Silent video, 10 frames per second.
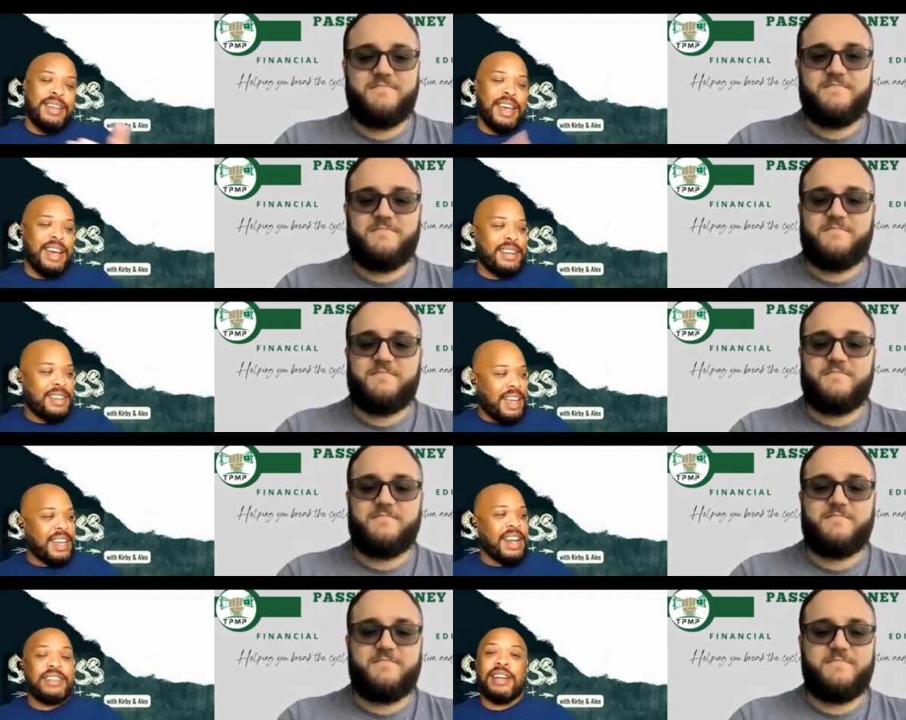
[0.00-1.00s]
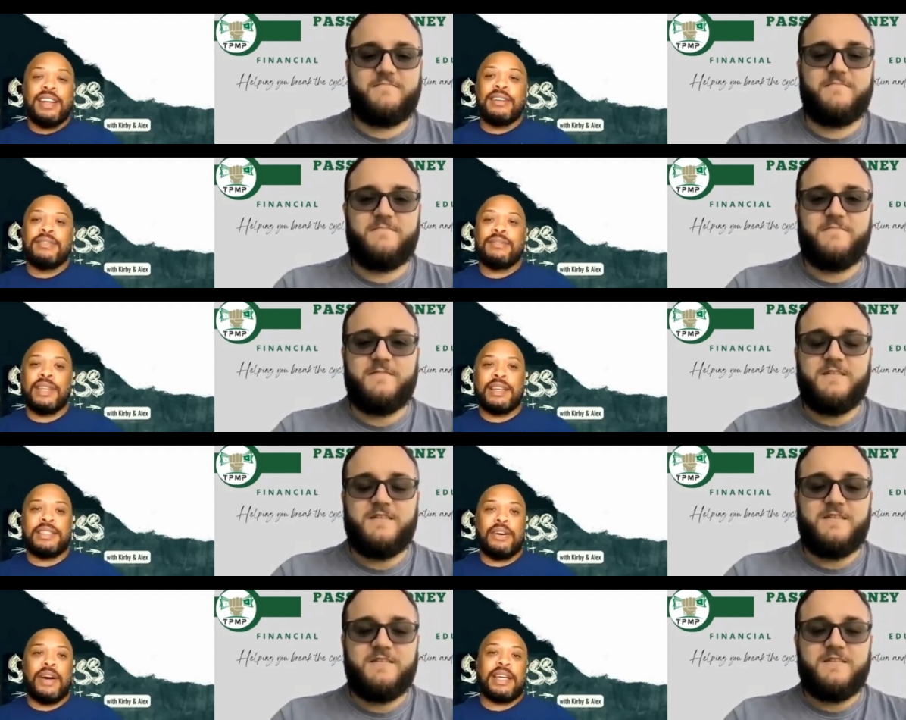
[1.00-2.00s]
Speaker 1: yeah, I get out there
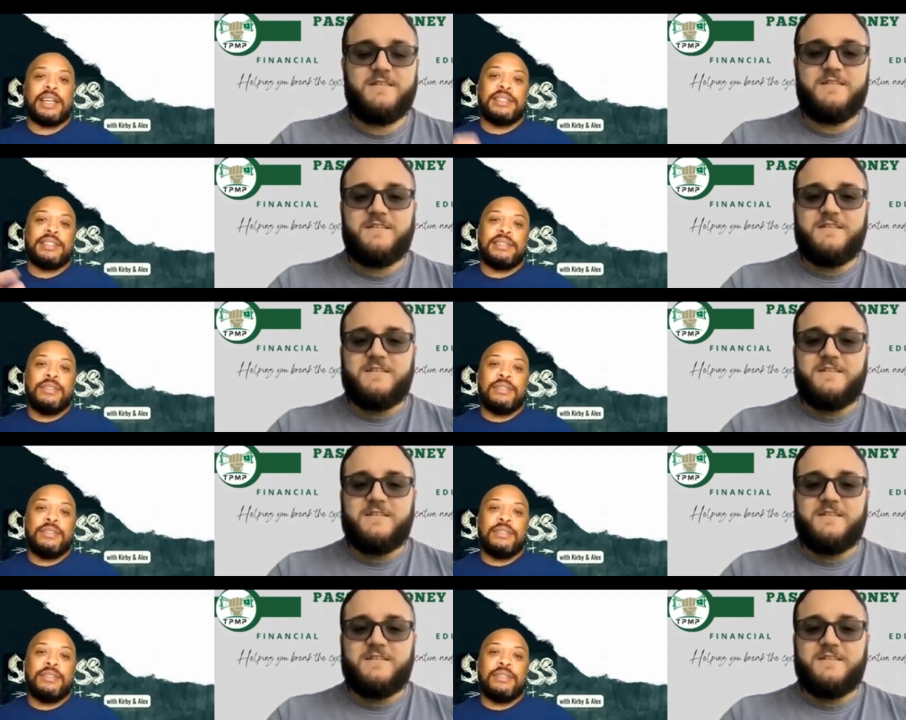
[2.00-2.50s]
so I could,